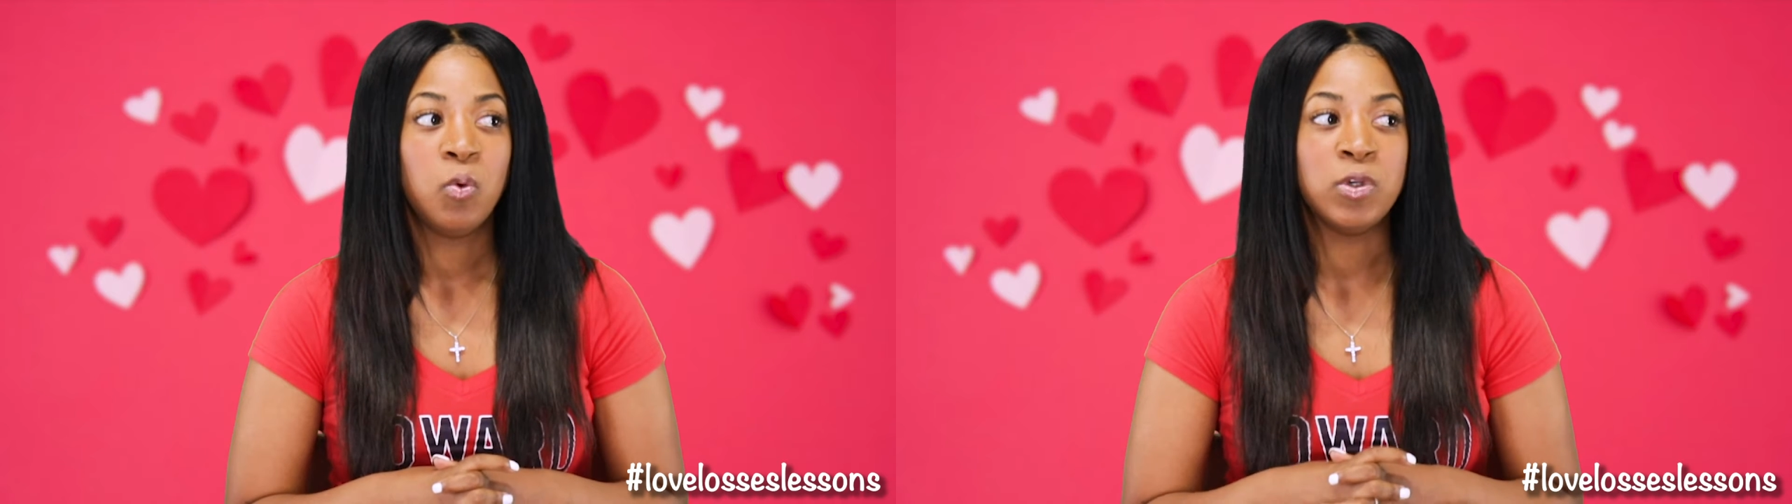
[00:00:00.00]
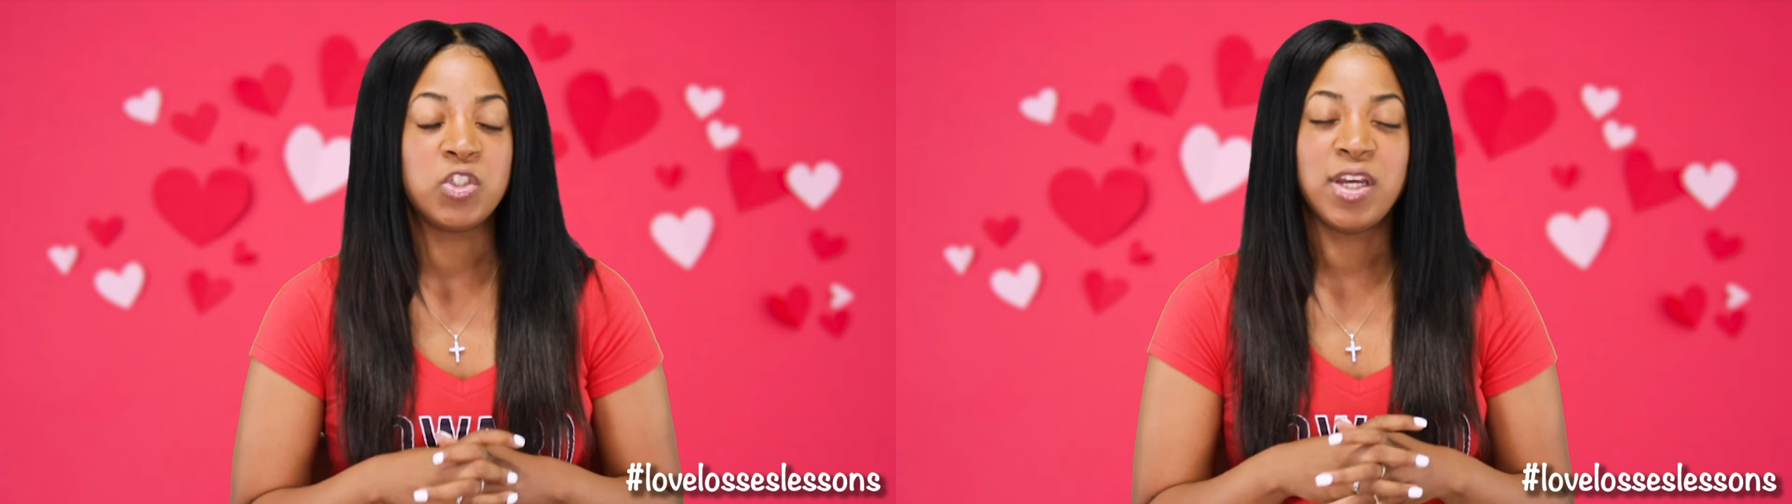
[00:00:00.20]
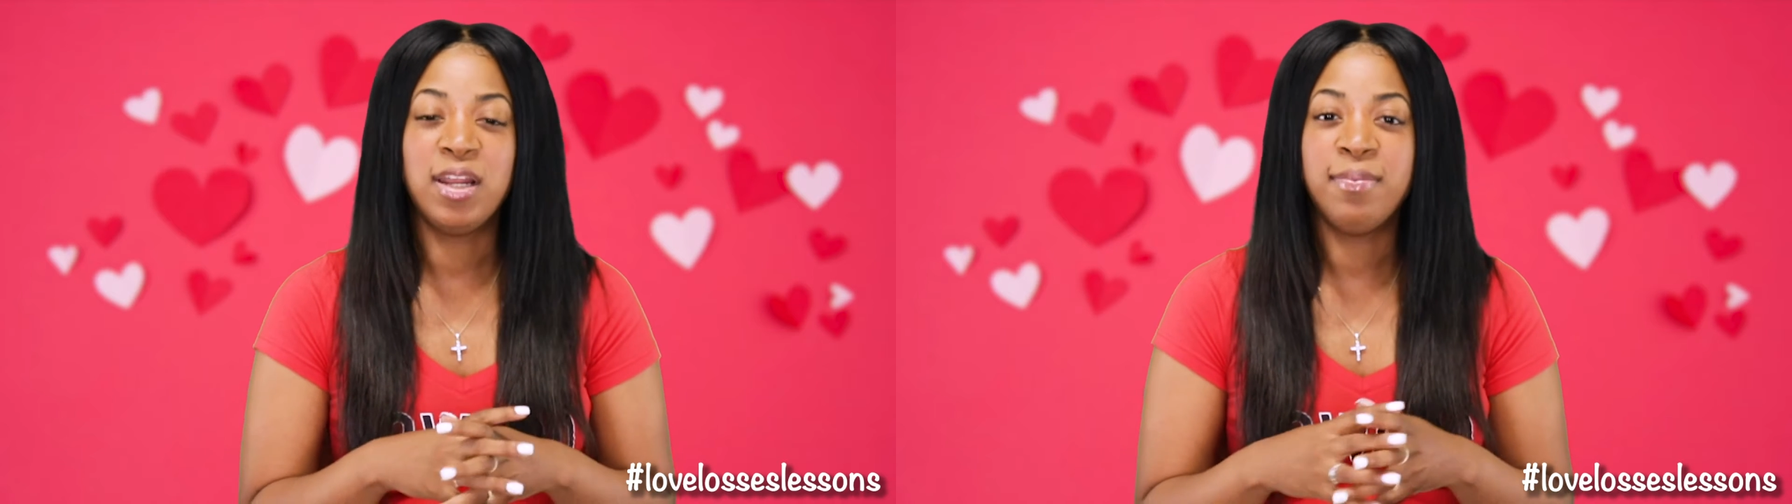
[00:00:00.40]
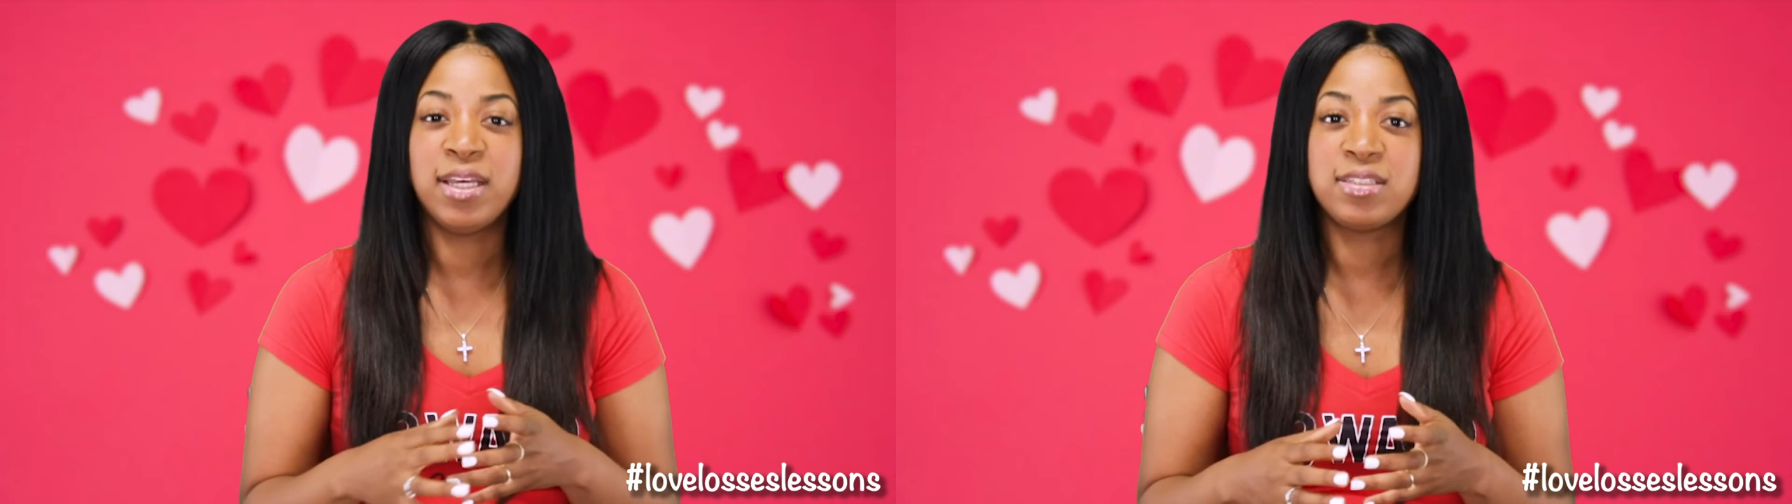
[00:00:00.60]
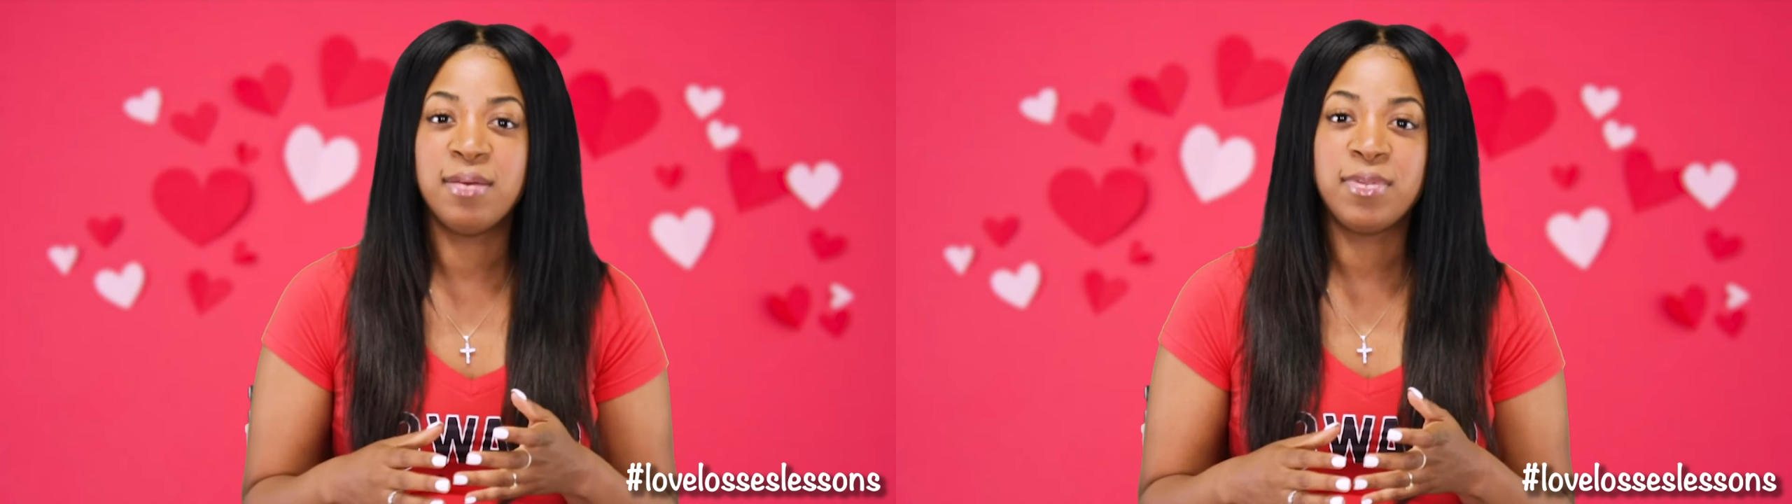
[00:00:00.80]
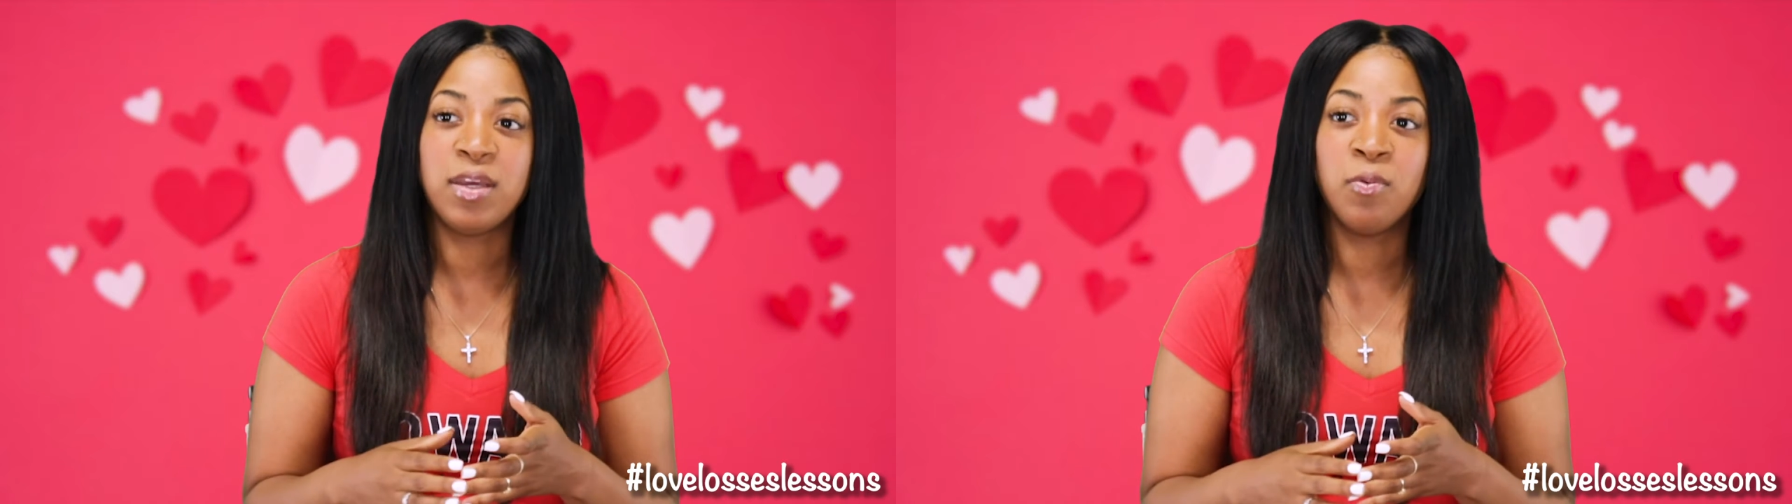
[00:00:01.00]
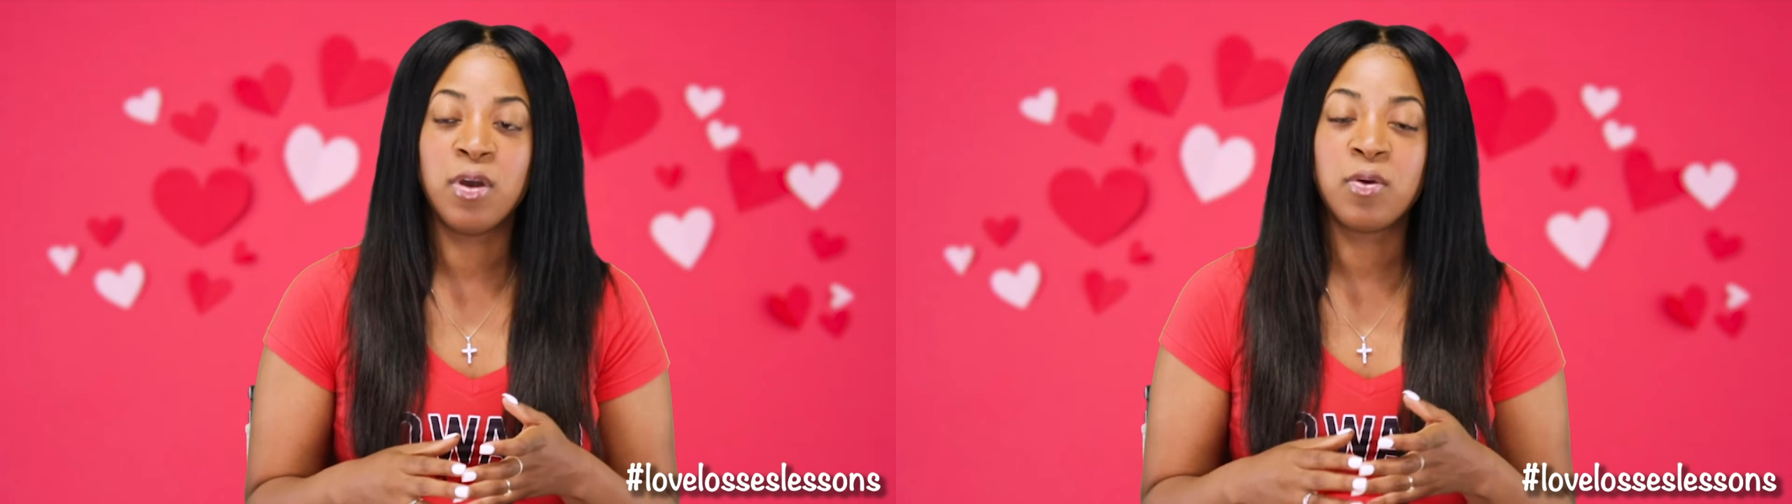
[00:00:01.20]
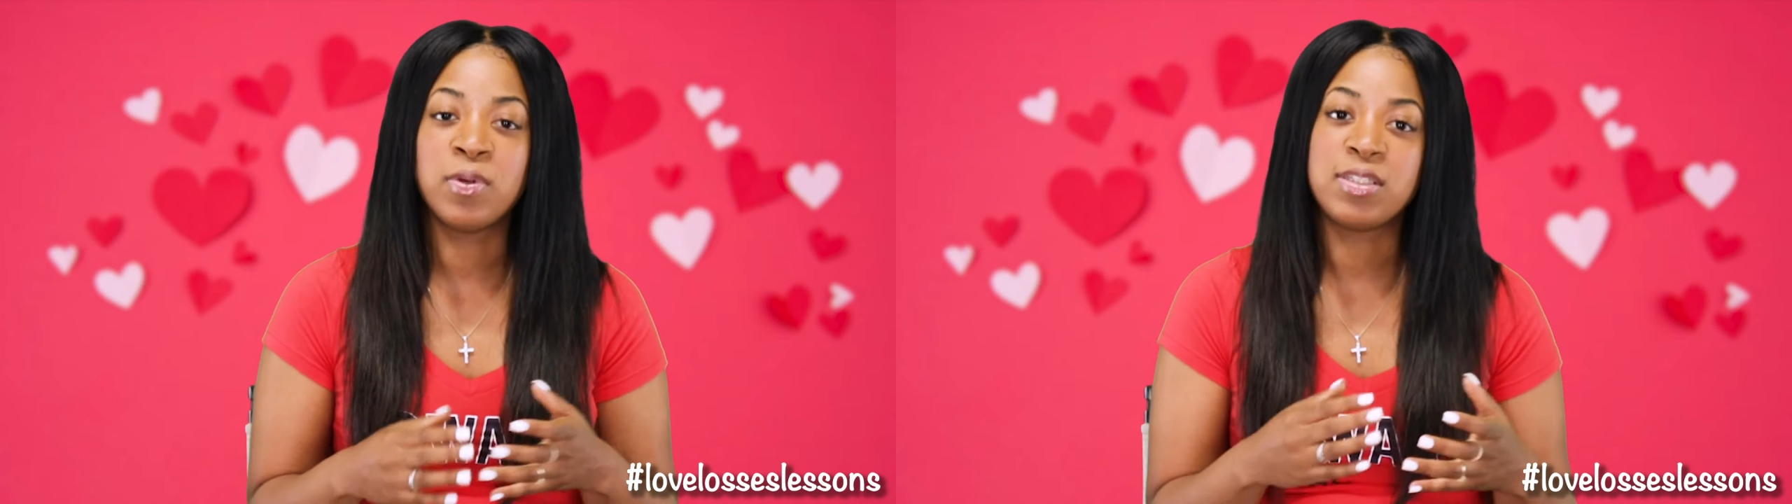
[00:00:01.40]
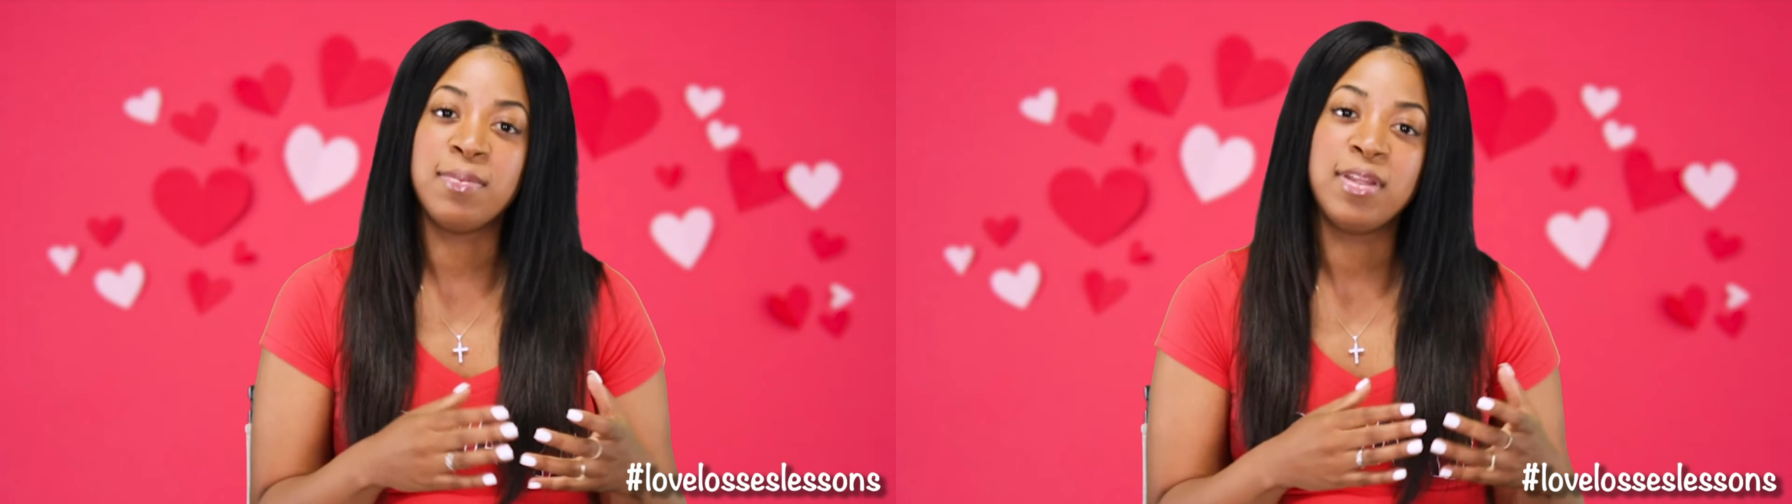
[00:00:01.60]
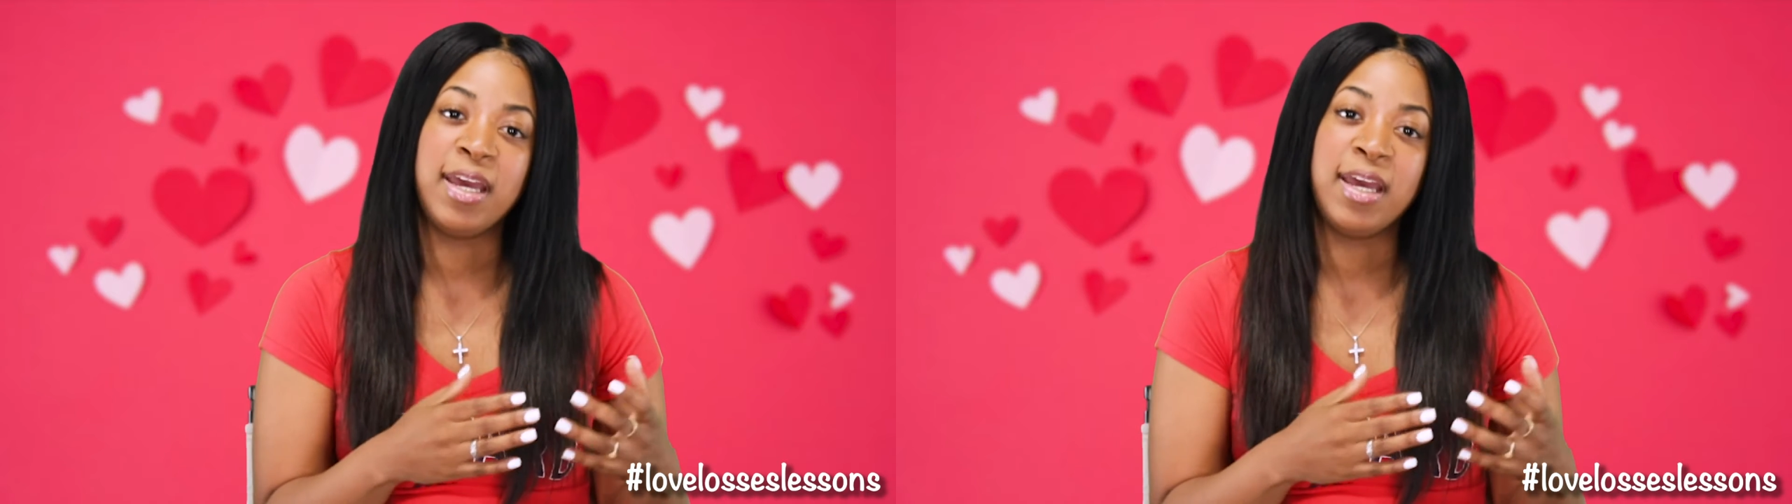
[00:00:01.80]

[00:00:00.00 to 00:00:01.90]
was trying to make something work with something